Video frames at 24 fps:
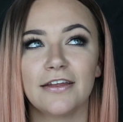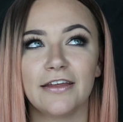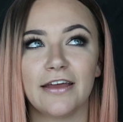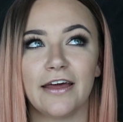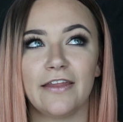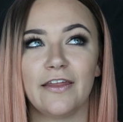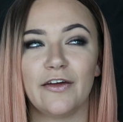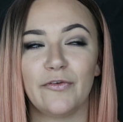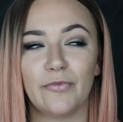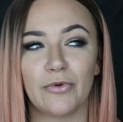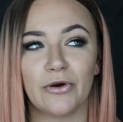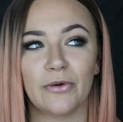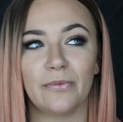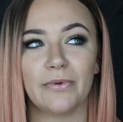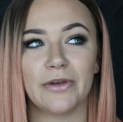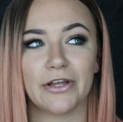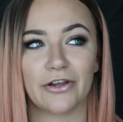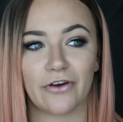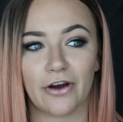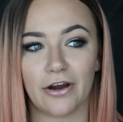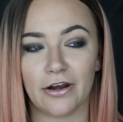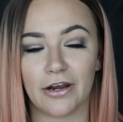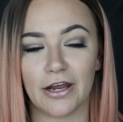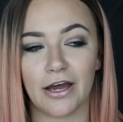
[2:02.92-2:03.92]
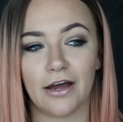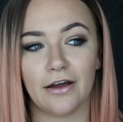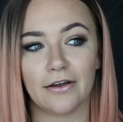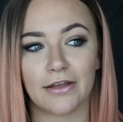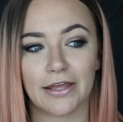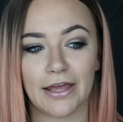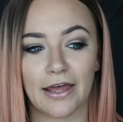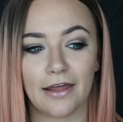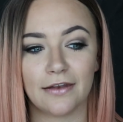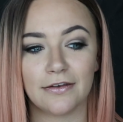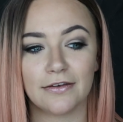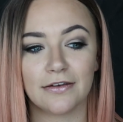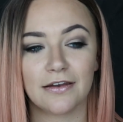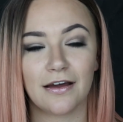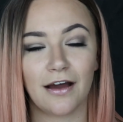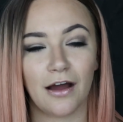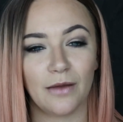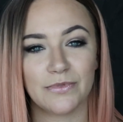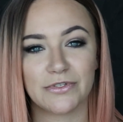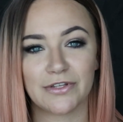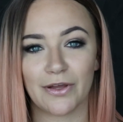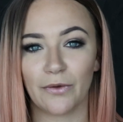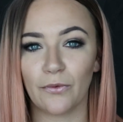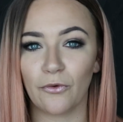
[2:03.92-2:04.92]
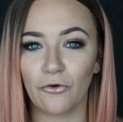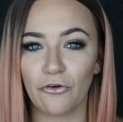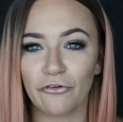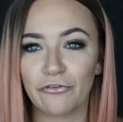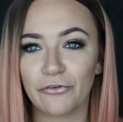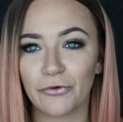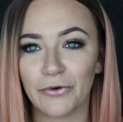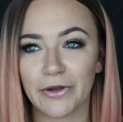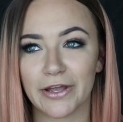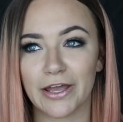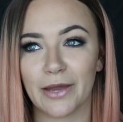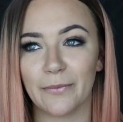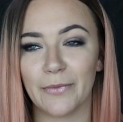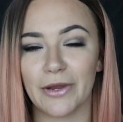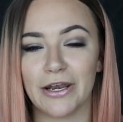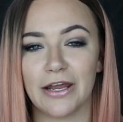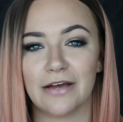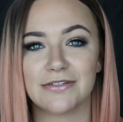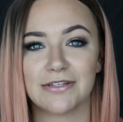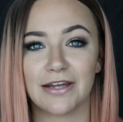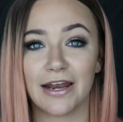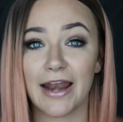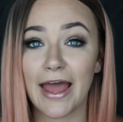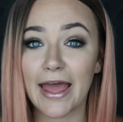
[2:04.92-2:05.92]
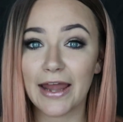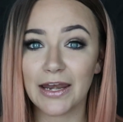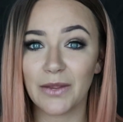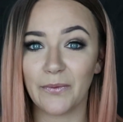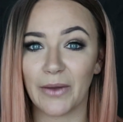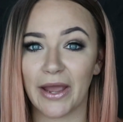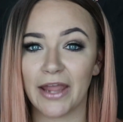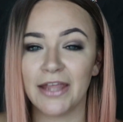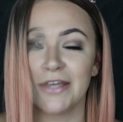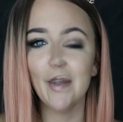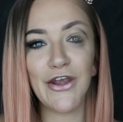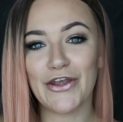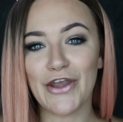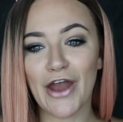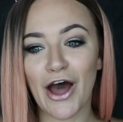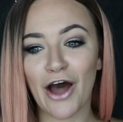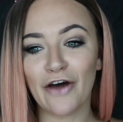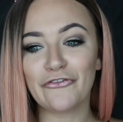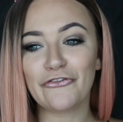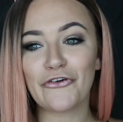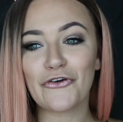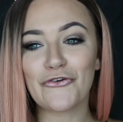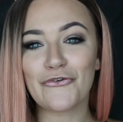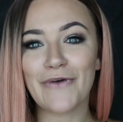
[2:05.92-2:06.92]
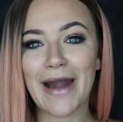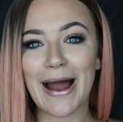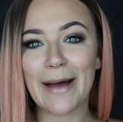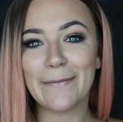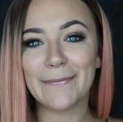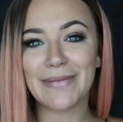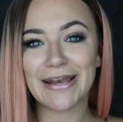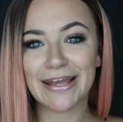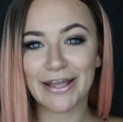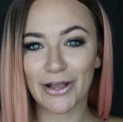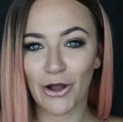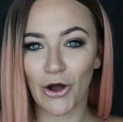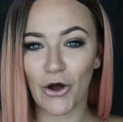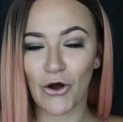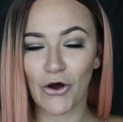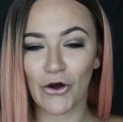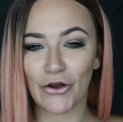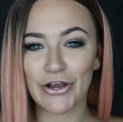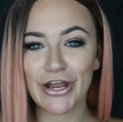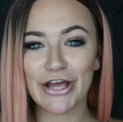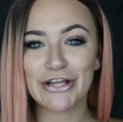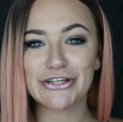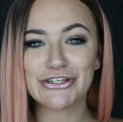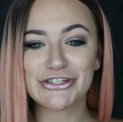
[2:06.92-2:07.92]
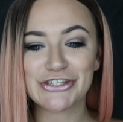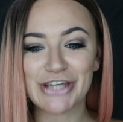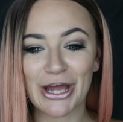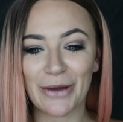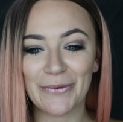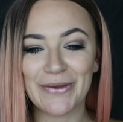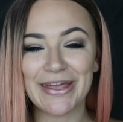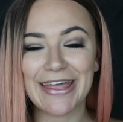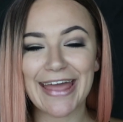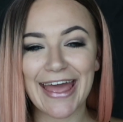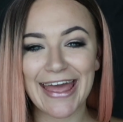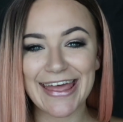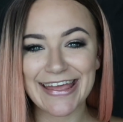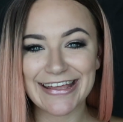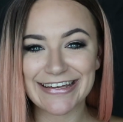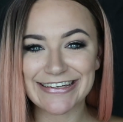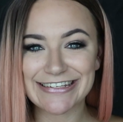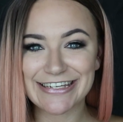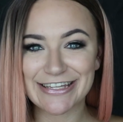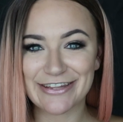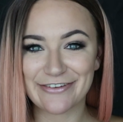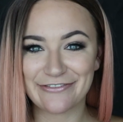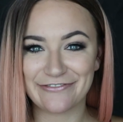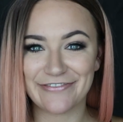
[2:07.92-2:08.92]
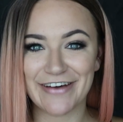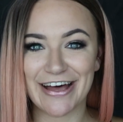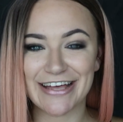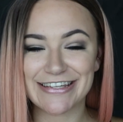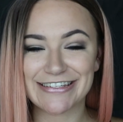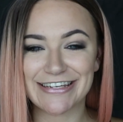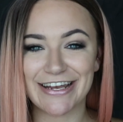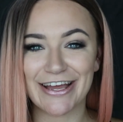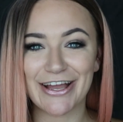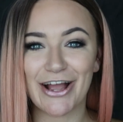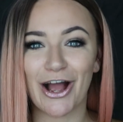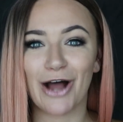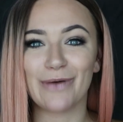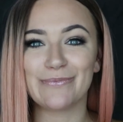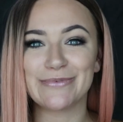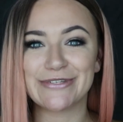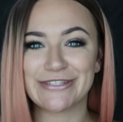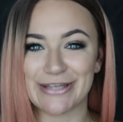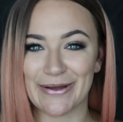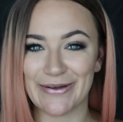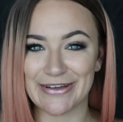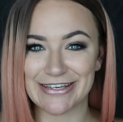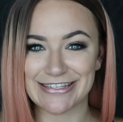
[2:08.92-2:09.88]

yeah, they've probably grown out again. I'm so awful at getting my nails done. Anyway, enough rambling on. Shall we get into the first look? I'm so